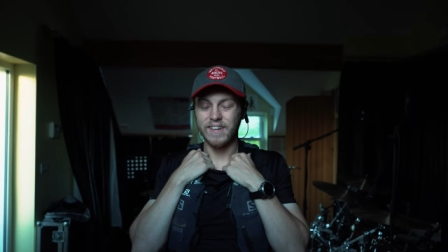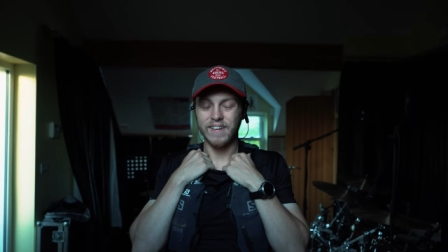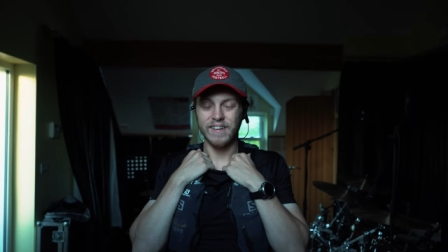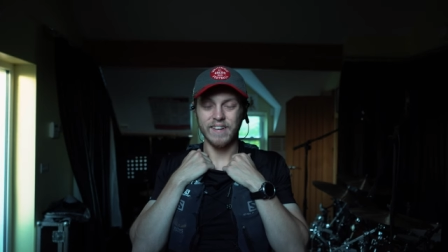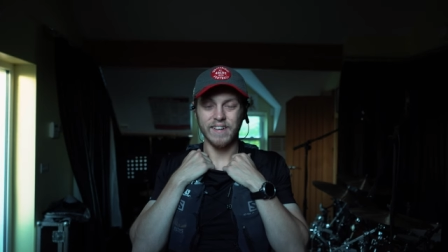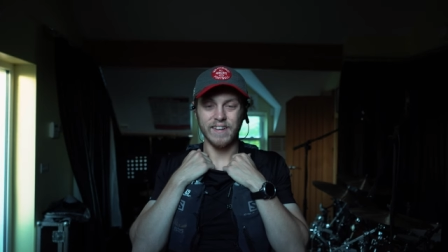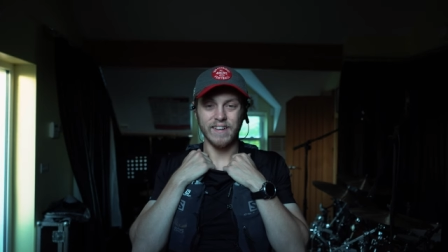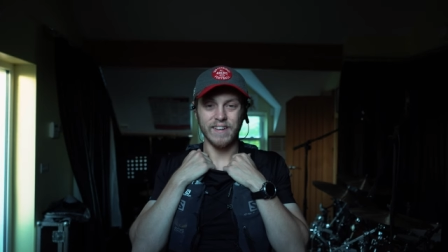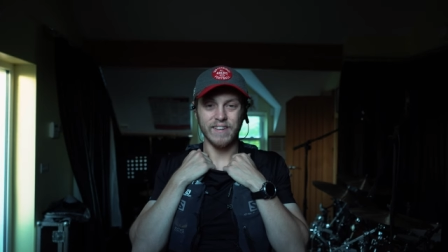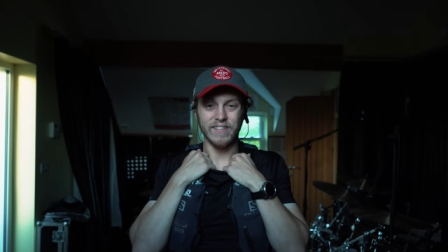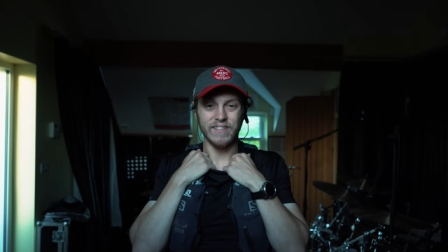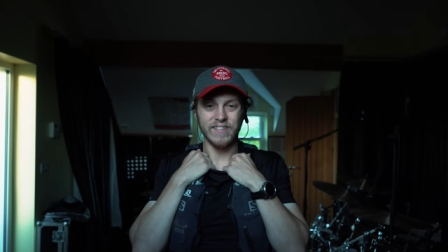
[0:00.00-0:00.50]

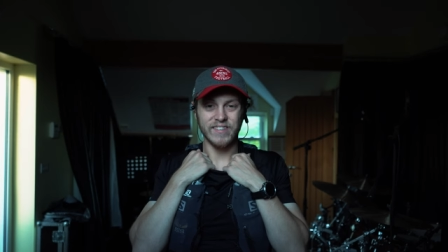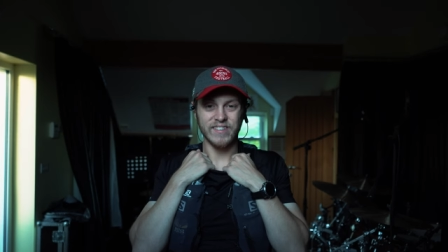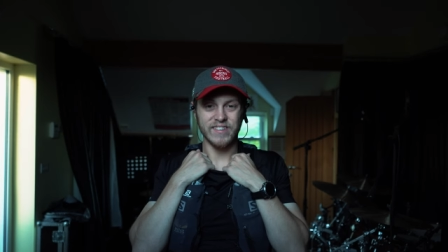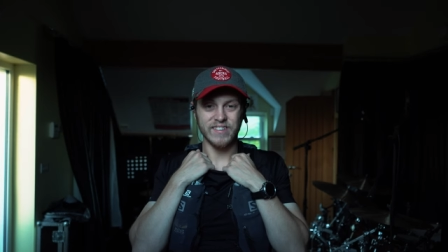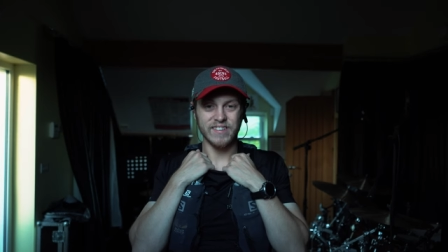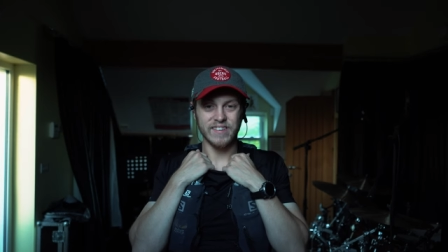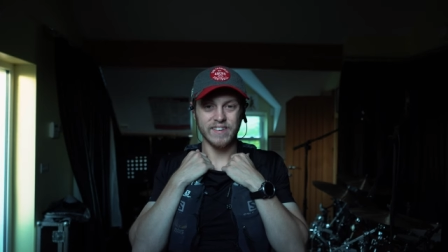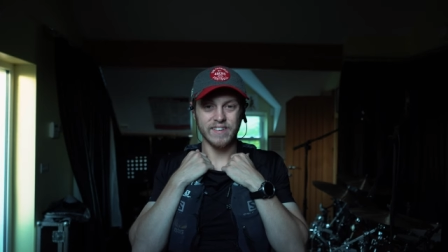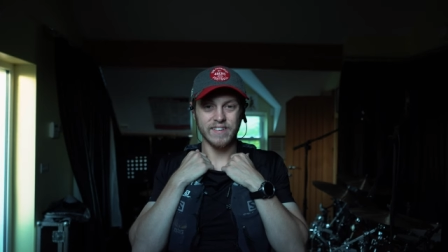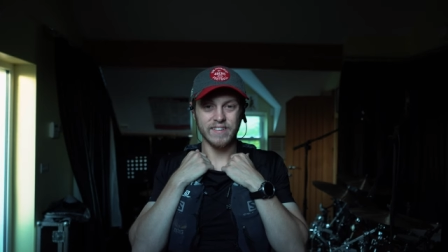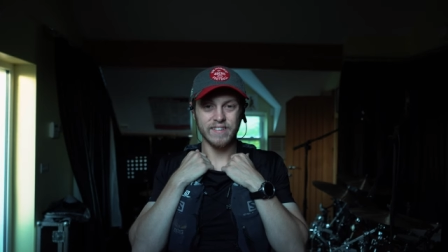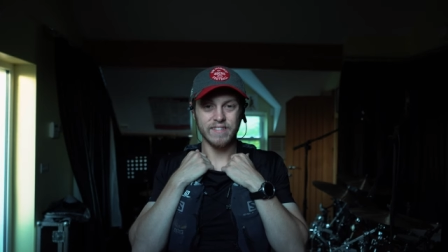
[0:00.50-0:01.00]
uh, which is
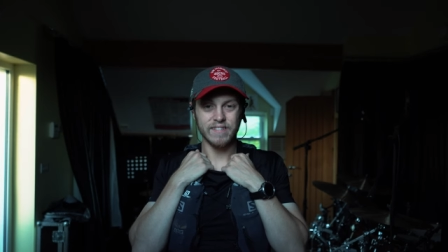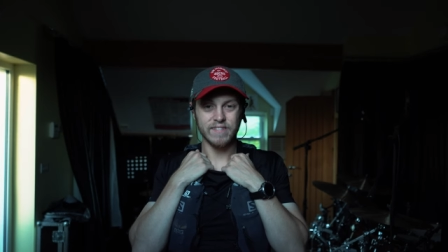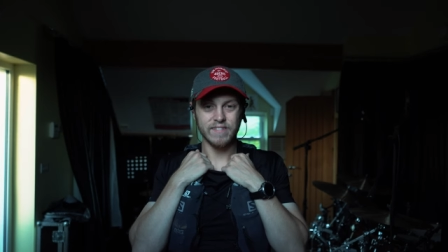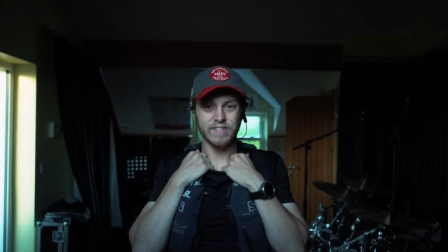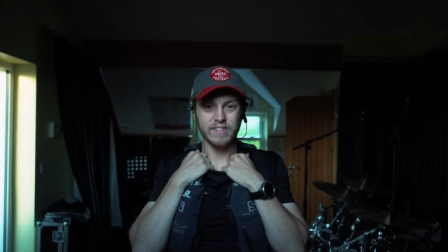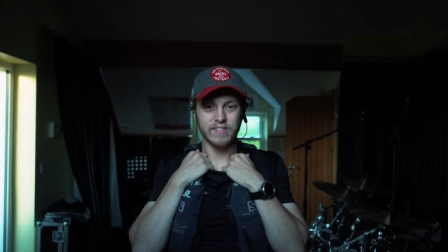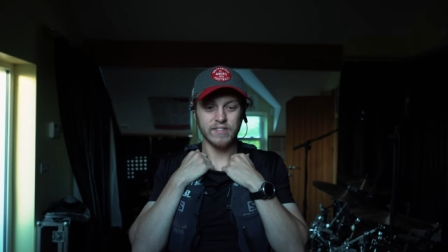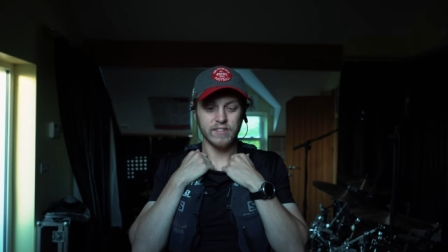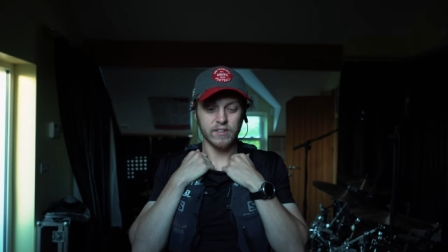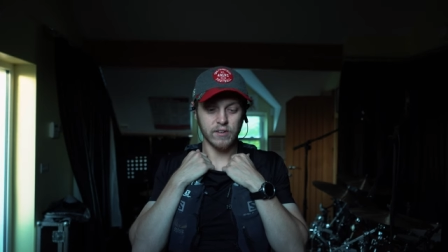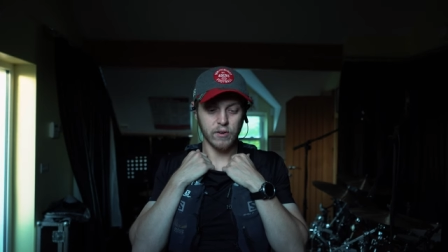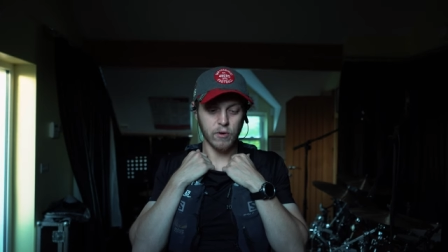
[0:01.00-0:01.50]
good.
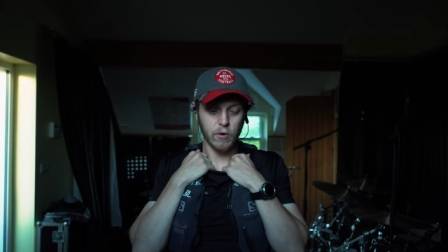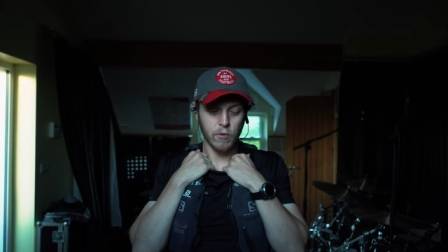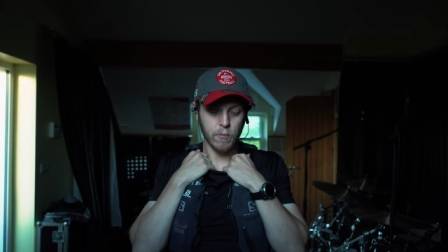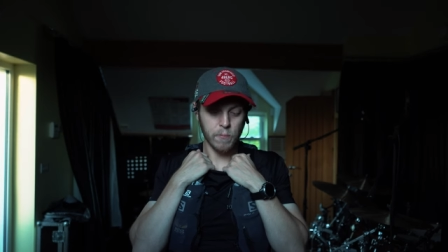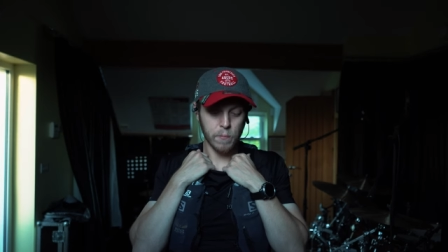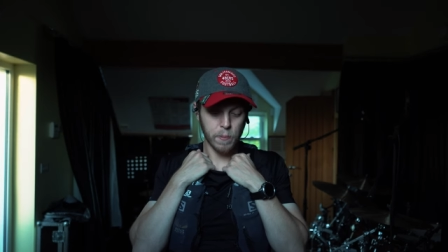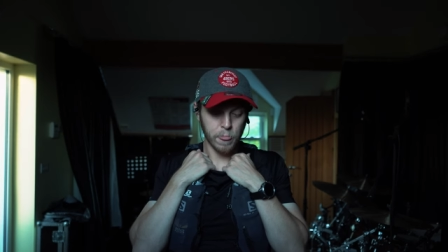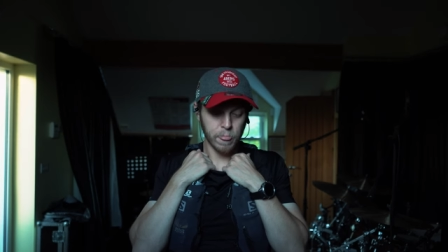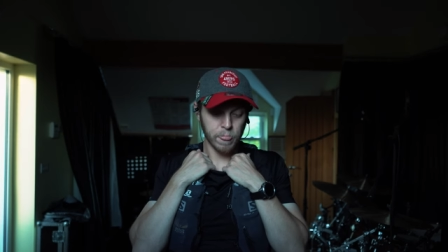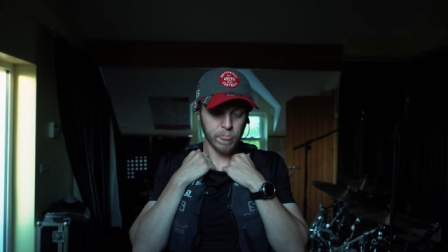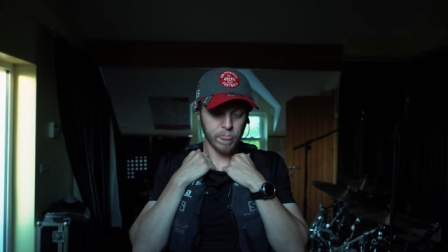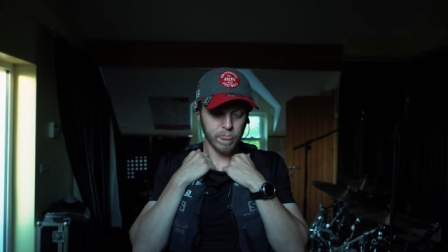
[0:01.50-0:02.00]
So
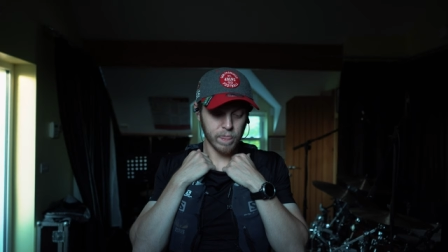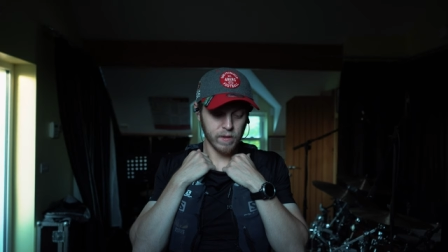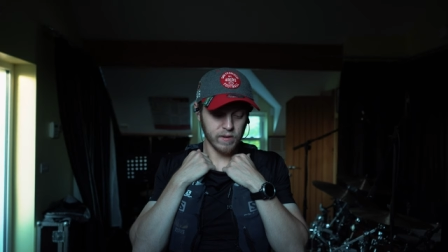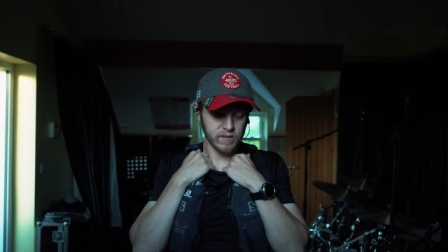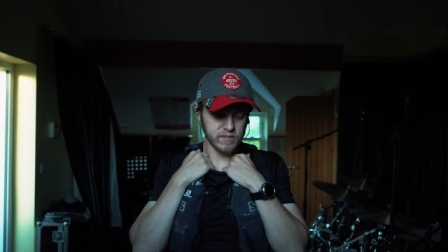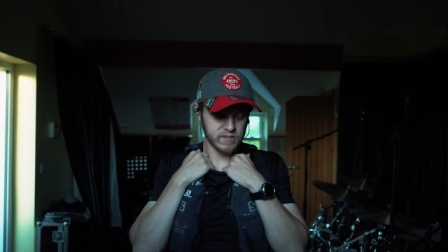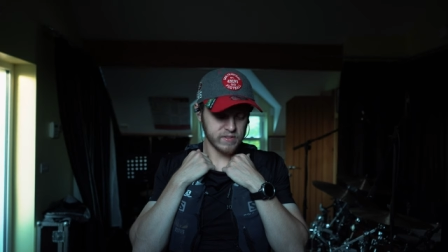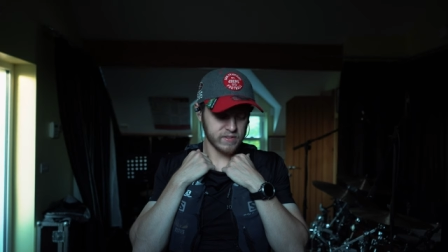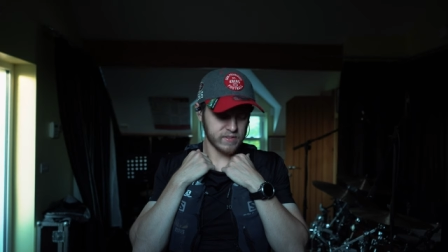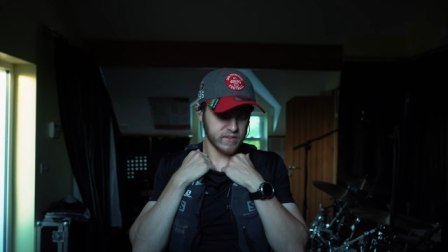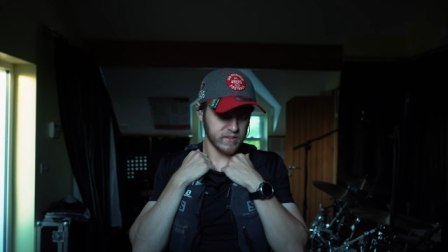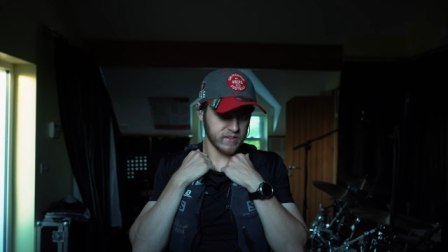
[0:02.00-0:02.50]

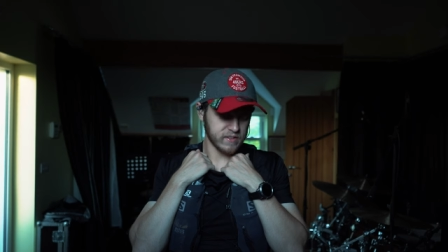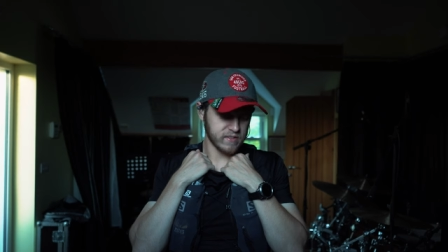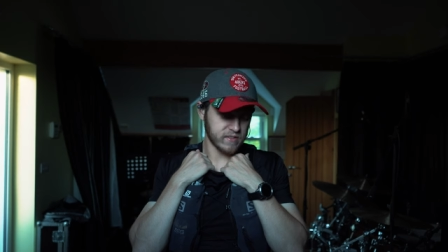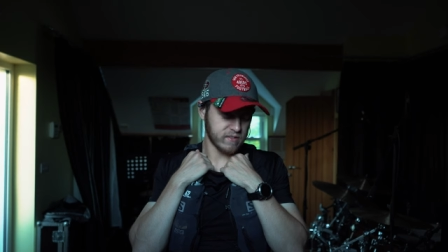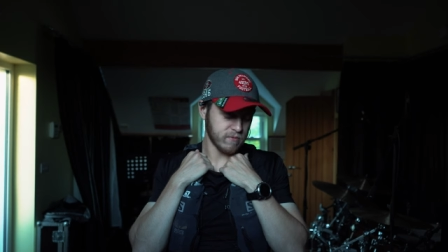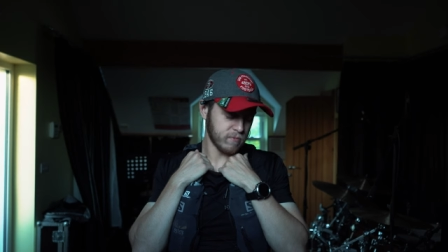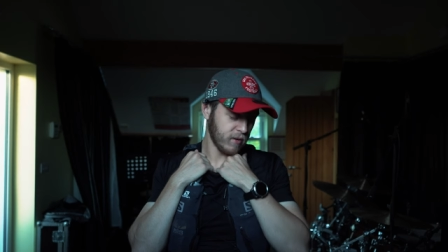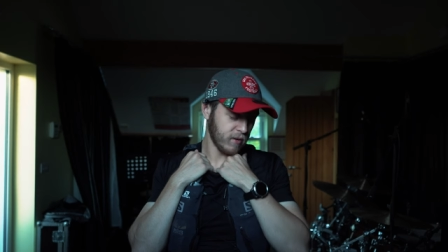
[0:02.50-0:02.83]
that's that's the